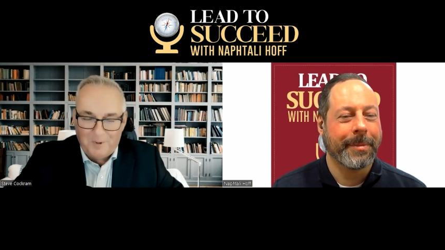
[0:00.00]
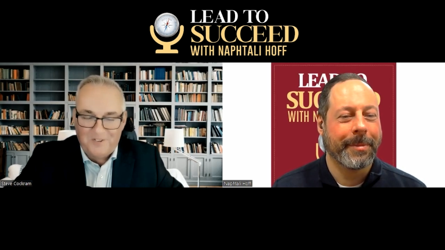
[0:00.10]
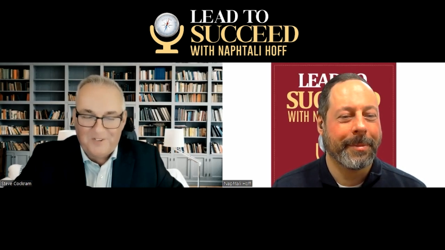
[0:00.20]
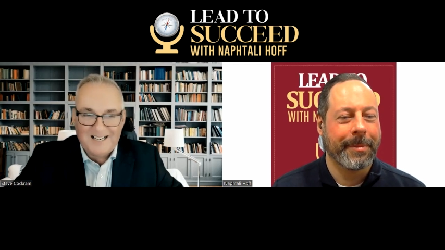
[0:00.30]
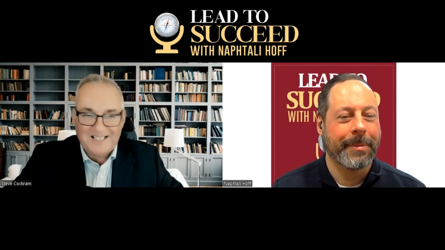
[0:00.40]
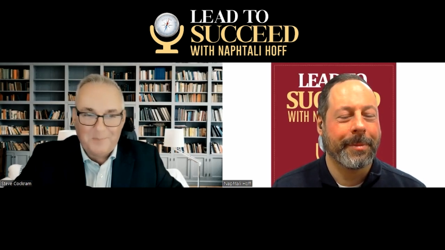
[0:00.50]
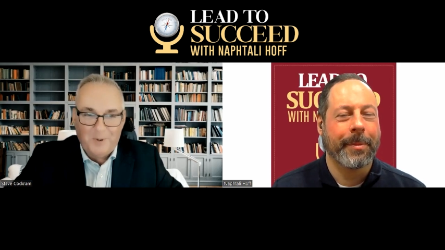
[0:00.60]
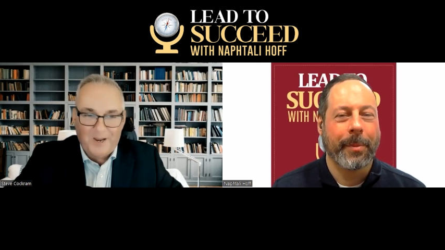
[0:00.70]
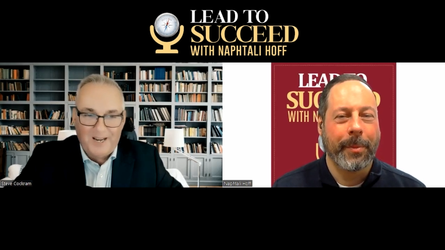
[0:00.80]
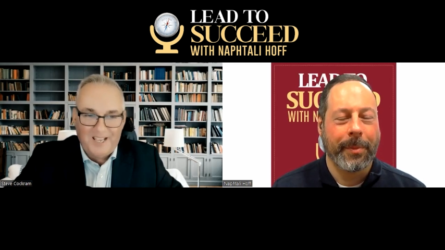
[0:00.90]
Speaker 1: one. It's classic
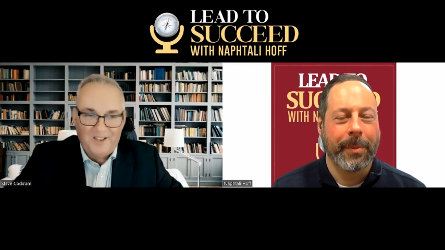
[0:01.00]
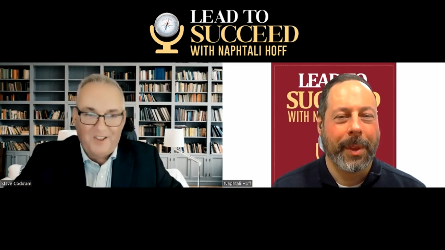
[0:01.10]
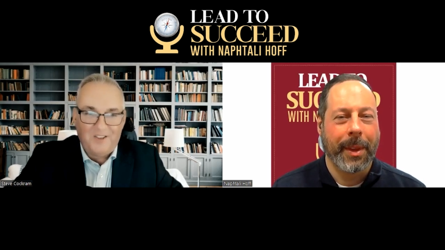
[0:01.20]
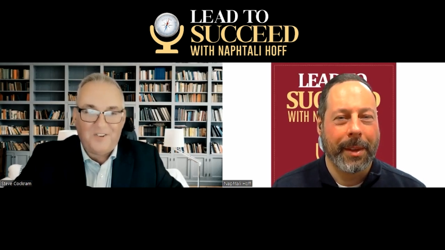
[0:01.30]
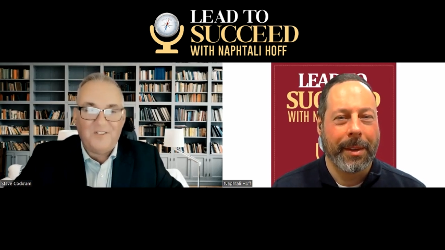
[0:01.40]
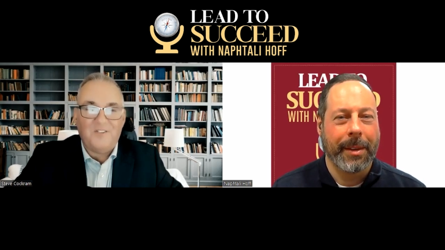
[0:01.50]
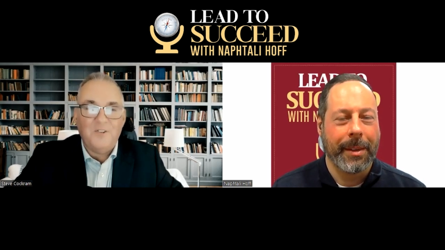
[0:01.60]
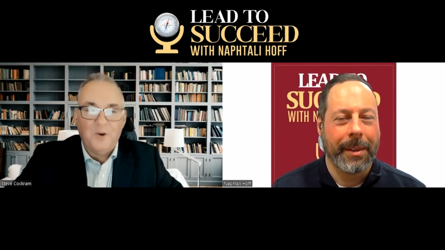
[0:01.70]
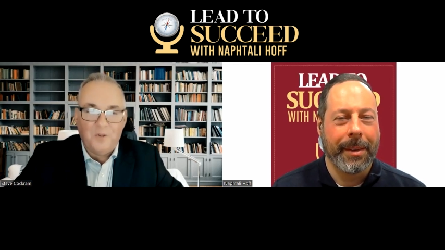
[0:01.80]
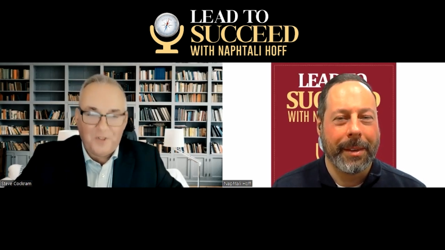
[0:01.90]
pioneer. He says it's
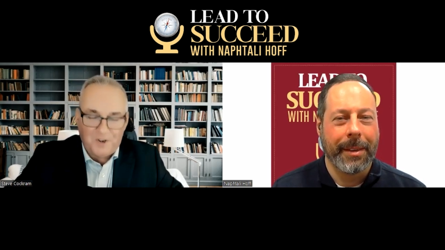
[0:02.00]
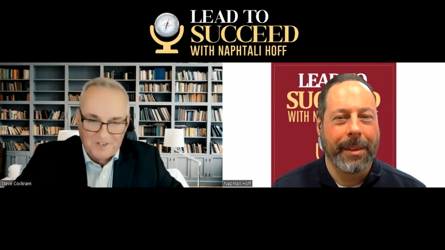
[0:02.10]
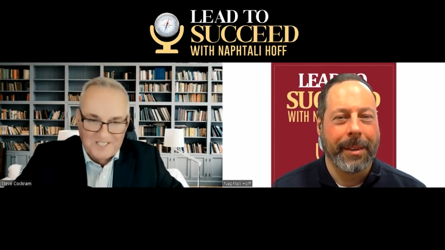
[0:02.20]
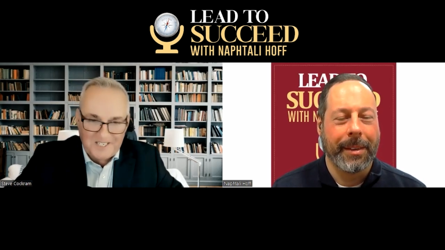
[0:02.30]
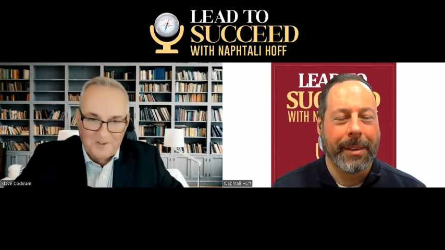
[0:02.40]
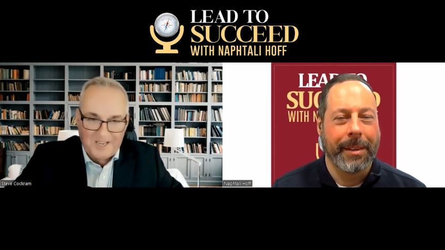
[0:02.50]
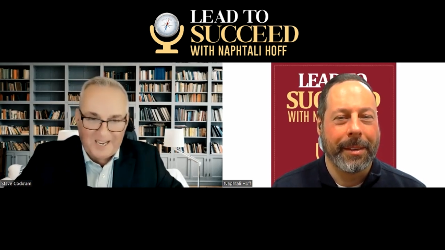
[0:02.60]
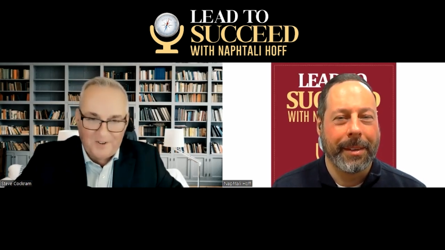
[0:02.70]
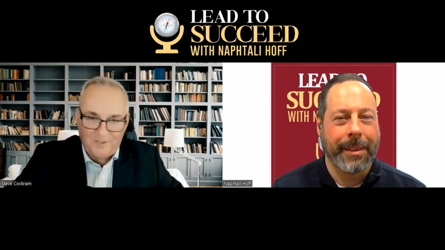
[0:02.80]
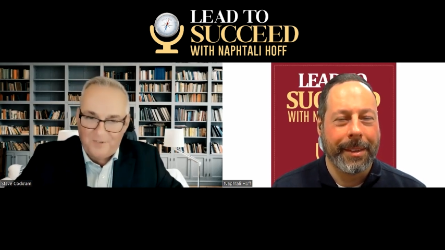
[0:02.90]
not the critic who
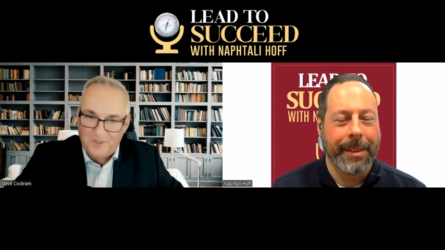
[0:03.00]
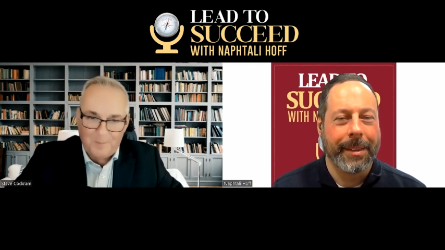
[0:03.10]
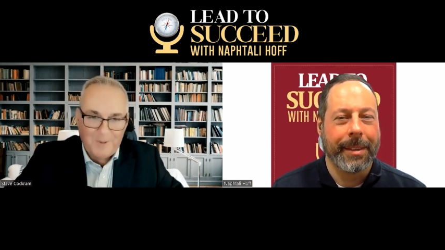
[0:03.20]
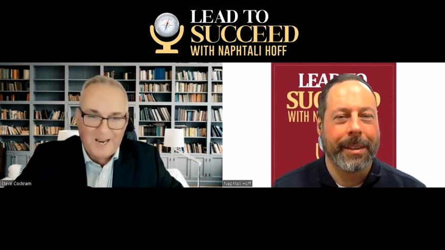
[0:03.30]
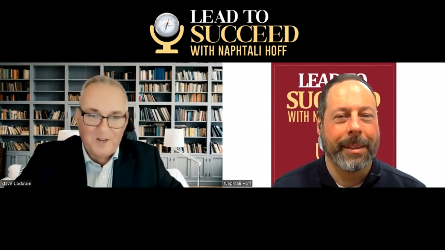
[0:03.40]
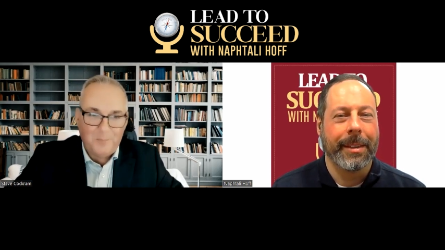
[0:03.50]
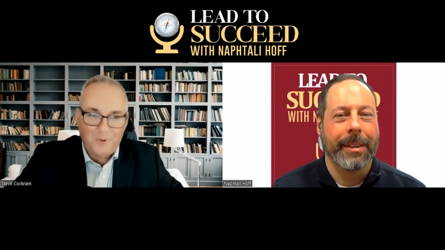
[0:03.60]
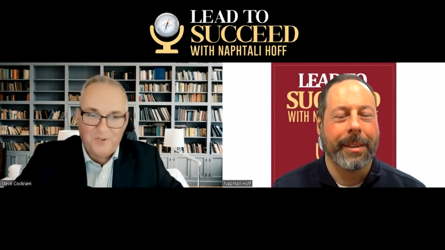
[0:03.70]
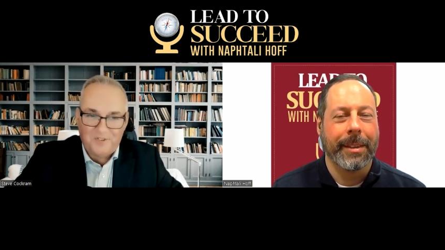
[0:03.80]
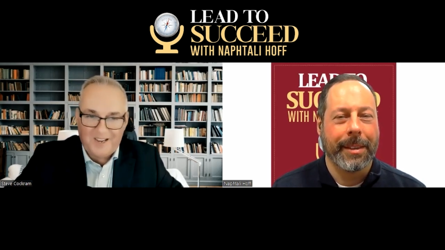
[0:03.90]
counts, not the man who
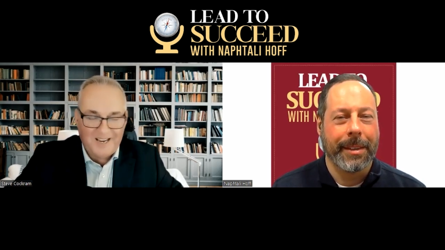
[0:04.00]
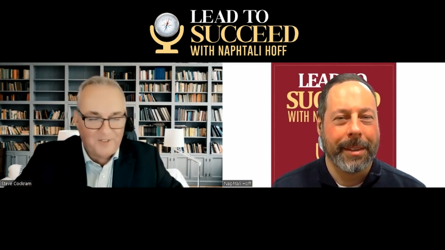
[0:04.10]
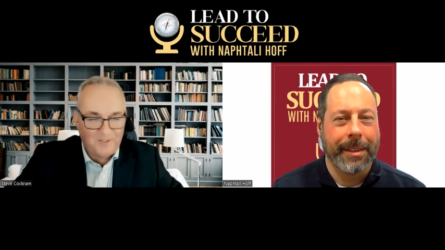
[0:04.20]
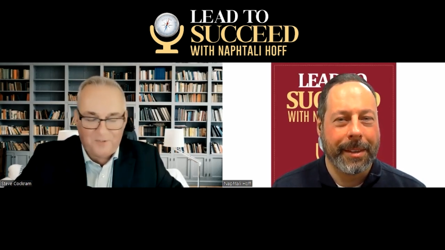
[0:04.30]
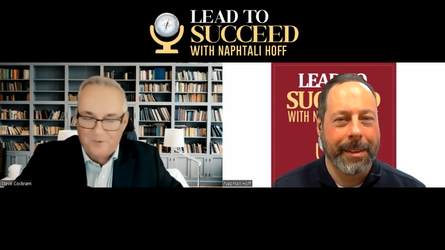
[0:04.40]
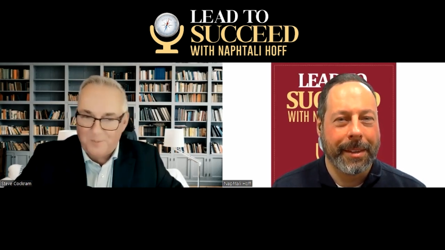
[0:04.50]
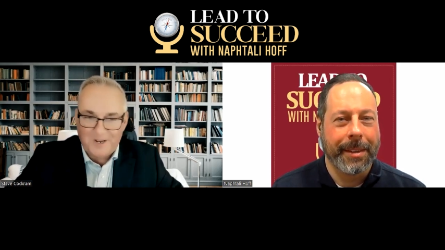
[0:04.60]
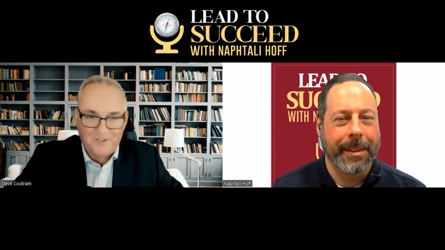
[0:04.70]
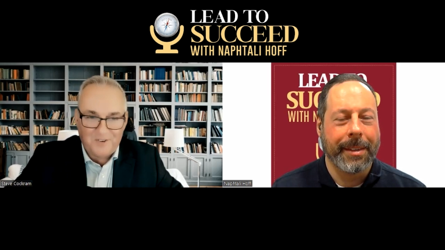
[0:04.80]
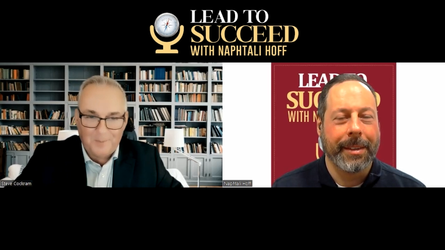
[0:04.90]
points out how the strong
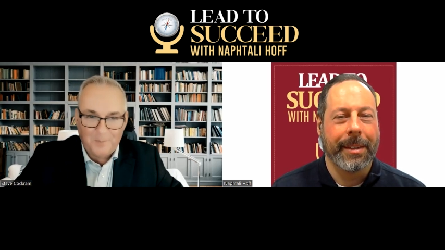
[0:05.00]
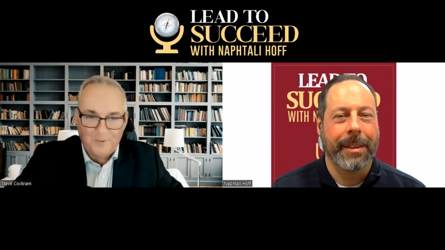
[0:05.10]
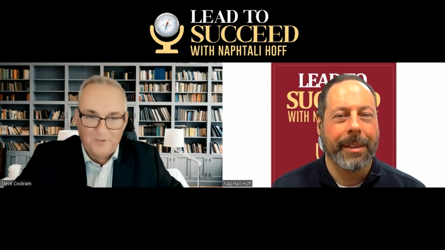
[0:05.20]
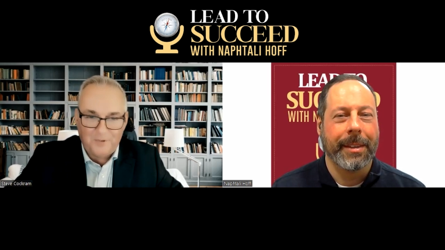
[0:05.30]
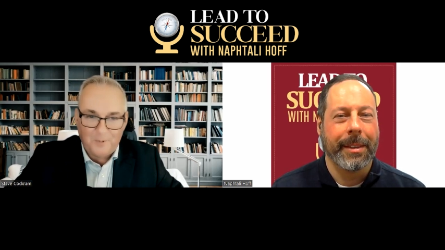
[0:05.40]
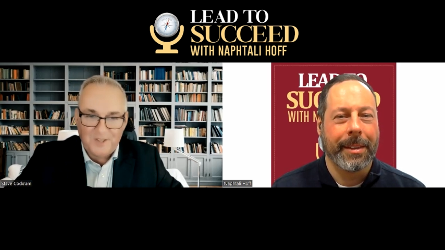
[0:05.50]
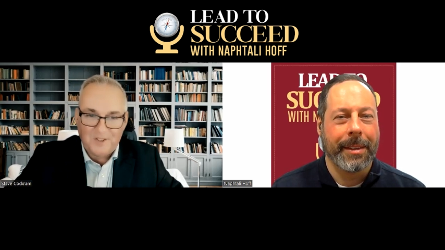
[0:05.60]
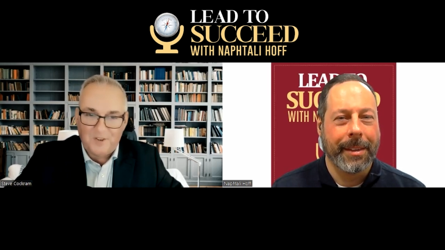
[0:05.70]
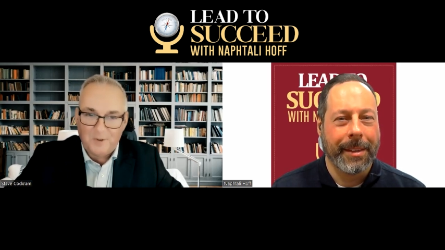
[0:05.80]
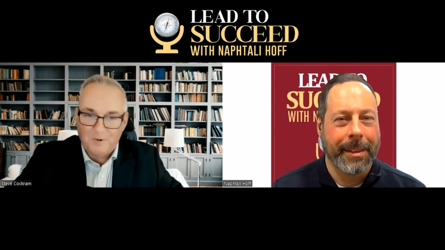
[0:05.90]
man stumbles or whether
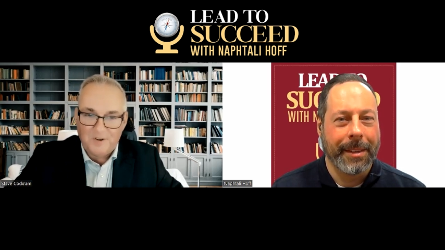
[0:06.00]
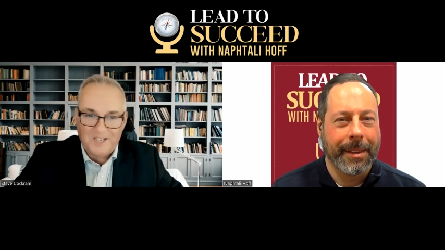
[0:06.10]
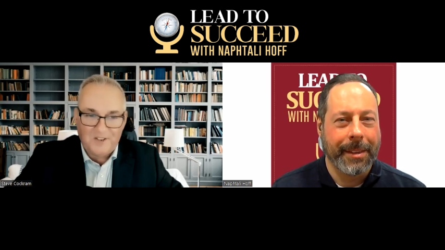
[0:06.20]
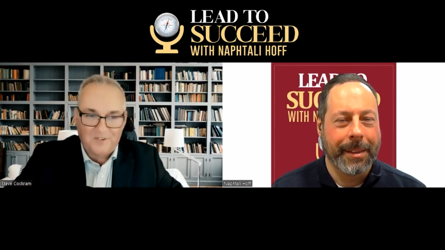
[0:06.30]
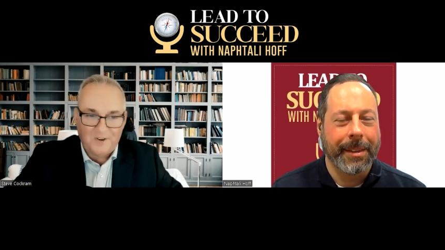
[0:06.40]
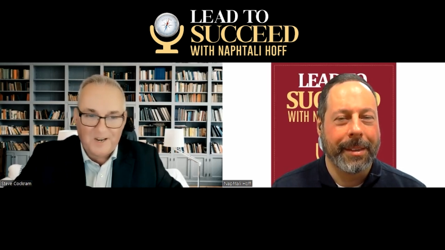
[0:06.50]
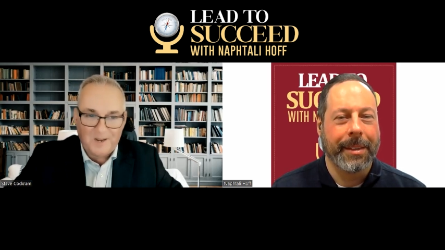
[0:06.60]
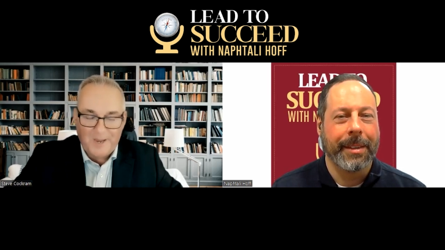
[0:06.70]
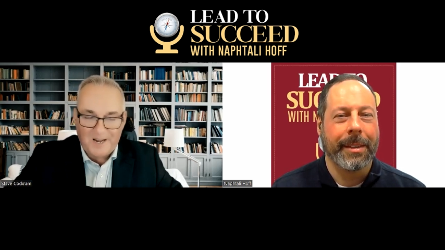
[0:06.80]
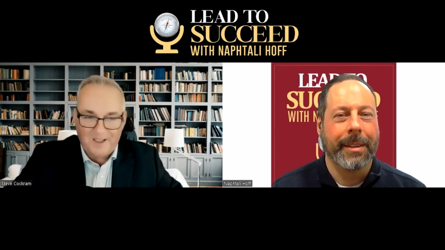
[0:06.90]
doer of deeds could have done
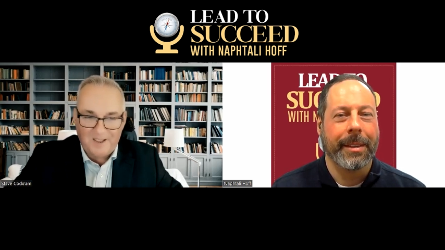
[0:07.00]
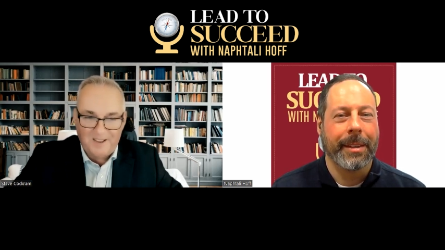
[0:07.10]
better.